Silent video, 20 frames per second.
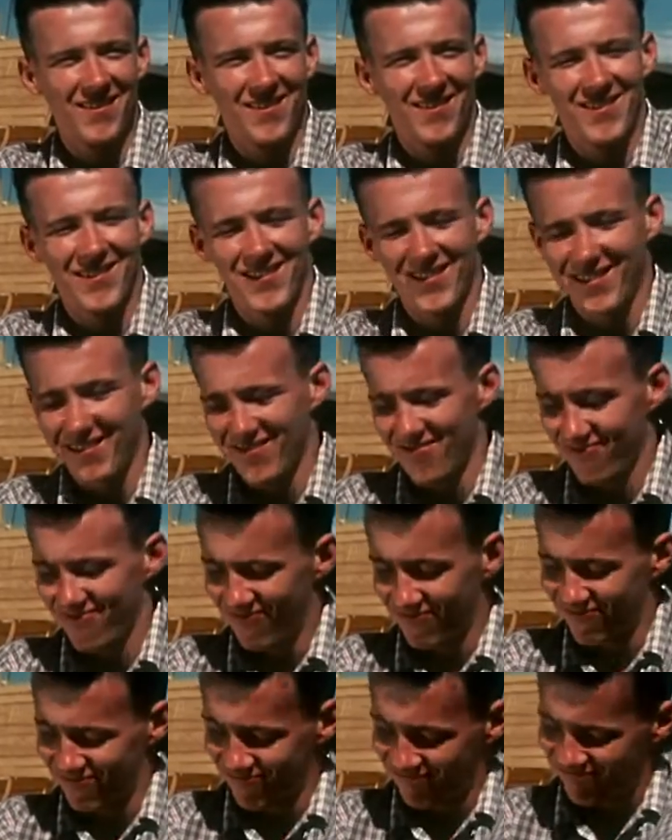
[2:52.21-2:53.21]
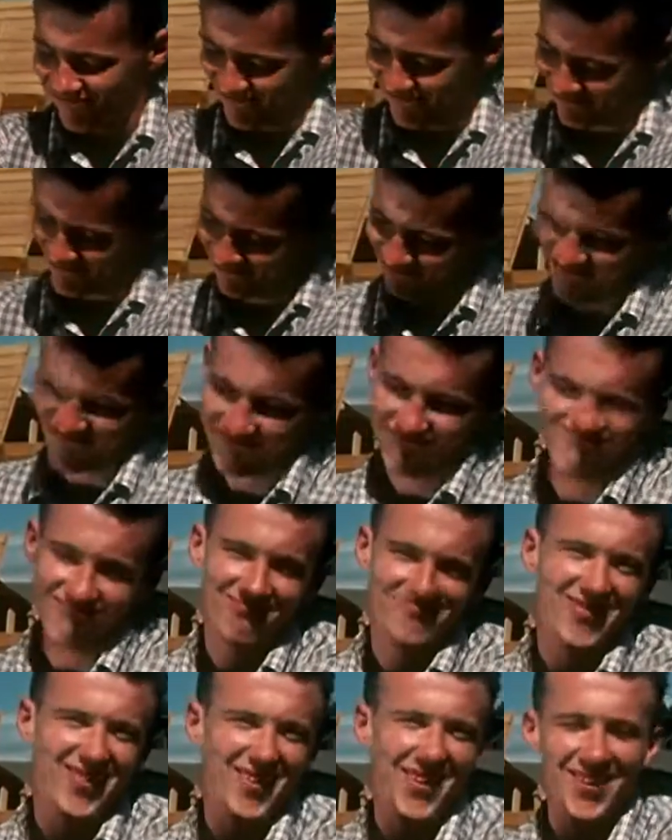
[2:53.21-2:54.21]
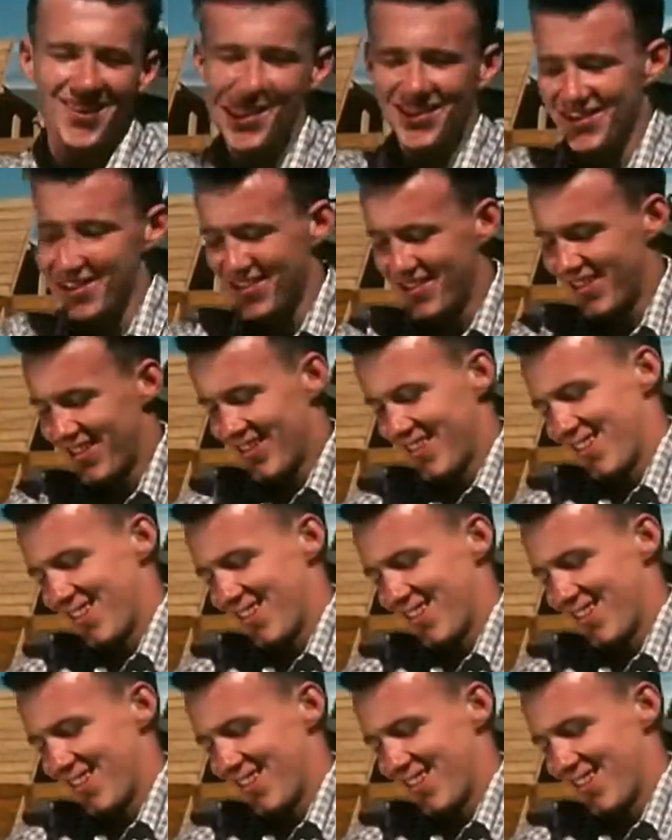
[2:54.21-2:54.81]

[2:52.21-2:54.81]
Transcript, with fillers: Dad Dixon wasn't letting him on the highway,